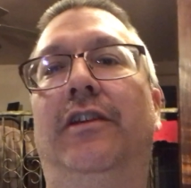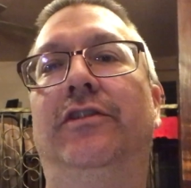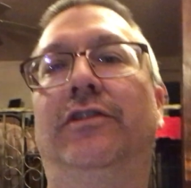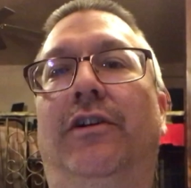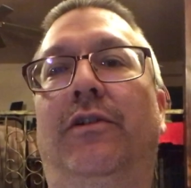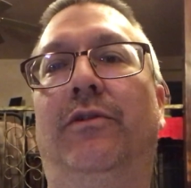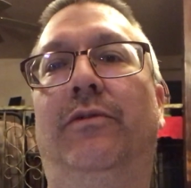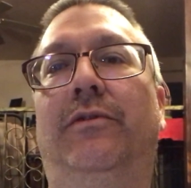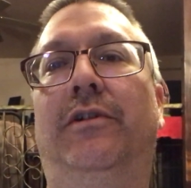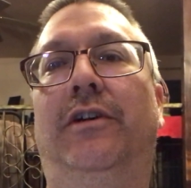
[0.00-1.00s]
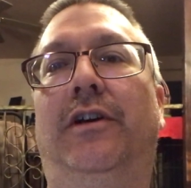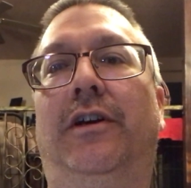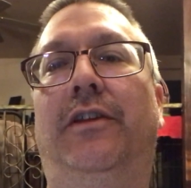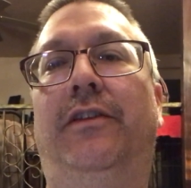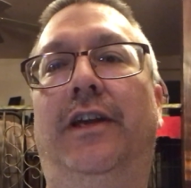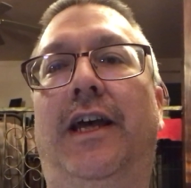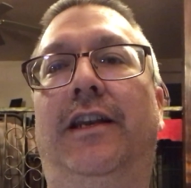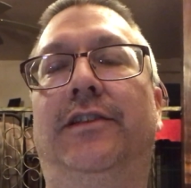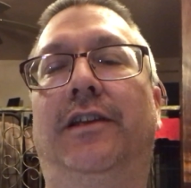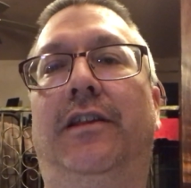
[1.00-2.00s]
So that
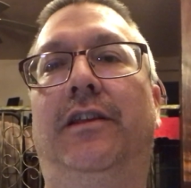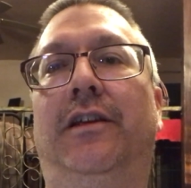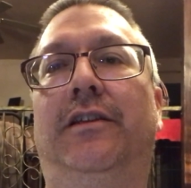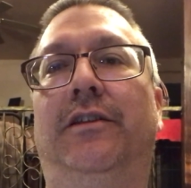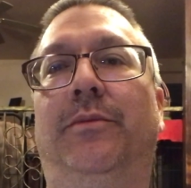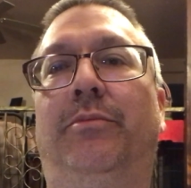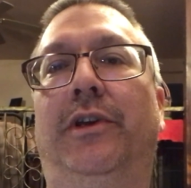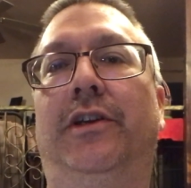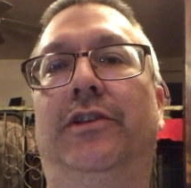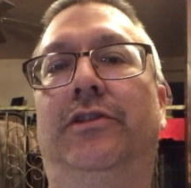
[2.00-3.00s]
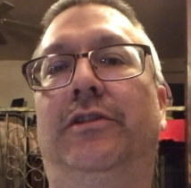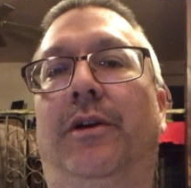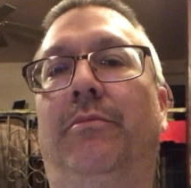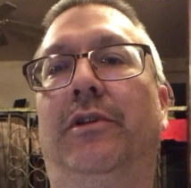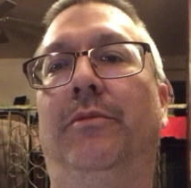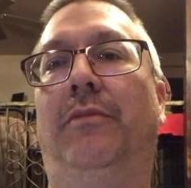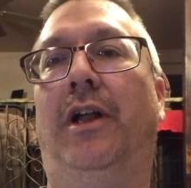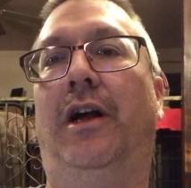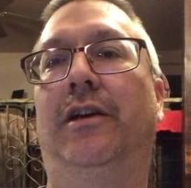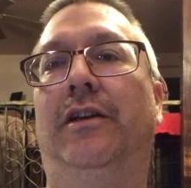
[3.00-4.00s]
is, I think, the biggest stumbling
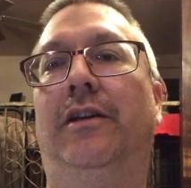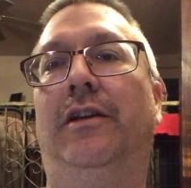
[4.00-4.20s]
block